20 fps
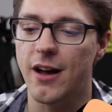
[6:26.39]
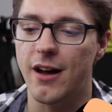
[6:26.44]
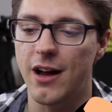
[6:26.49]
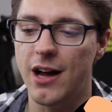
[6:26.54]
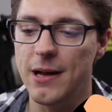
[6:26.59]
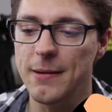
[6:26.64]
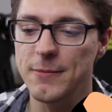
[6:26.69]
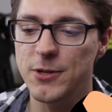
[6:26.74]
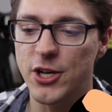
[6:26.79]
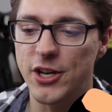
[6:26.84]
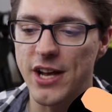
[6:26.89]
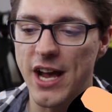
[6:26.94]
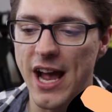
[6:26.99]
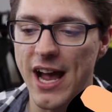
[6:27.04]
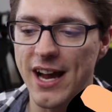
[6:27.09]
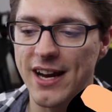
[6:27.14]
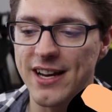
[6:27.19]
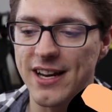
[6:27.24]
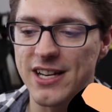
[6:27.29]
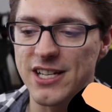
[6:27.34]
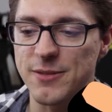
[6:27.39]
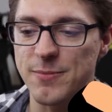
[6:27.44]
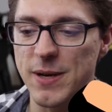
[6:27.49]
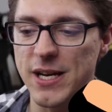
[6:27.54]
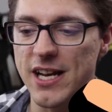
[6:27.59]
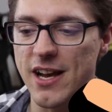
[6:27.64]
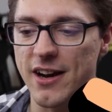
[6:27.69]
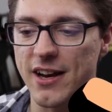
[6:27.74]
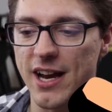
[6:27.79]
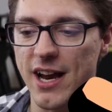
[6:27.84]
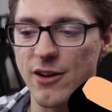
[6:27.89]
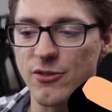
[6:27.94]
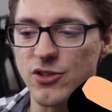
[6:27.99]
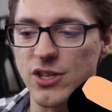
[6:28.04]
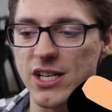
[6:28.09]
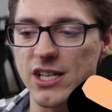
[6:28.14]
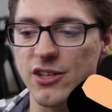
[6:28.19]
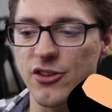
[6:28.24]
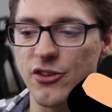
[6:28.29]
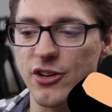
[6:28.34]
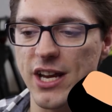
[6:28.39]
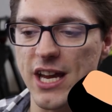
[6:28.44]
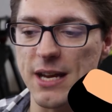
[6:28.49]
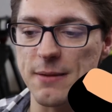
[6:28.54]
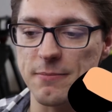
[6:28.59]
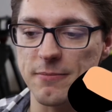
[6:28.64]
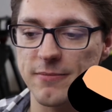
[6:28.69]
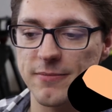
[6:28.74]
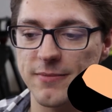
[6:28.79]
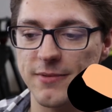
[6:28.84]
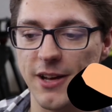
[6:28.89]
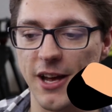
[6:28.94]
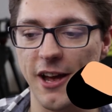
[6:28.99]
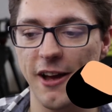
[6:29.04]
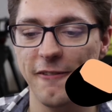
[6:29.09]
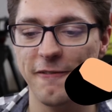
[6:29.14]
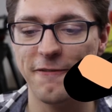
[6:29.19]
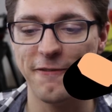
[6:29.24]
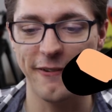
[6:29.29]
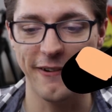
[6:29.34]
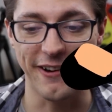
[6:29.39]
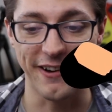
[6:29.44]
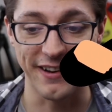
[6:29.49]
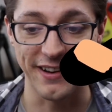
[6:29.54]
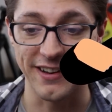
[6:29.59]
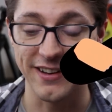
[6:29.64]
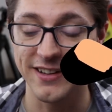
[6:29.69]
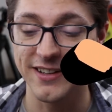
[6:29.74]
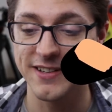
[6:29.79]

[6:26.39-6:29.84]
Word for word: I'm gonna hack as many accounts in your game. Have fun.